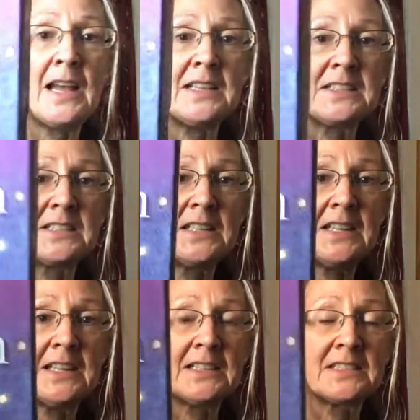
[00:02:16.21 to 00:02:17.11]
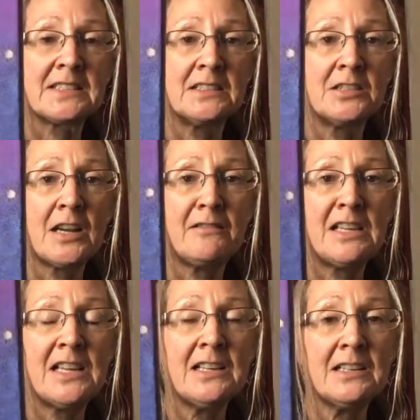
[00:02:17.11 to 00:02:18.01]
Esther Hicks and Jerry
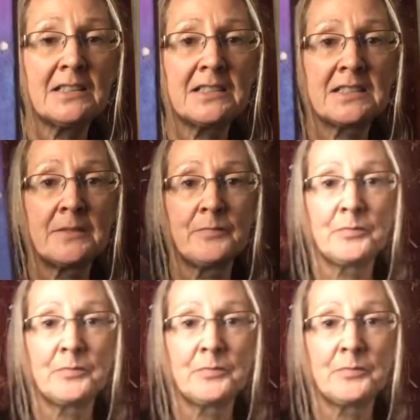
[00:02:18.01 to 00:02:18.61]
Hicks,